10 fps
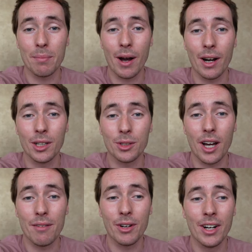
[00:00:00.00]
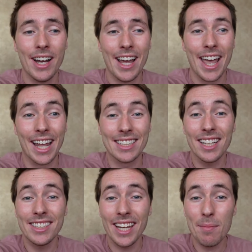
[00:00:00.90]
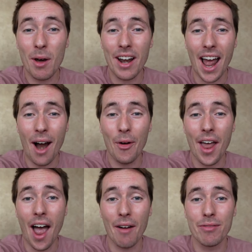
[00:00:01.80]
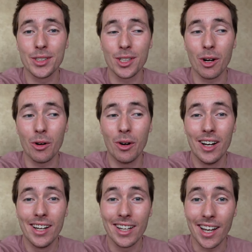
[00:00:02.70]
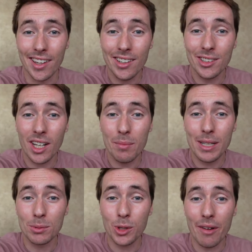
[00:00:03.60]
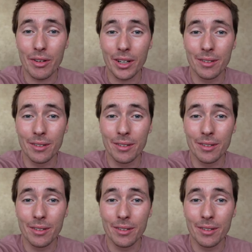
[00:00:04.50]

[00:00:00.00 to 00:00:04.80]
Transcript: up by our driver, and it's gonna take about an hour and a half, so I think there's gonna be some traffic.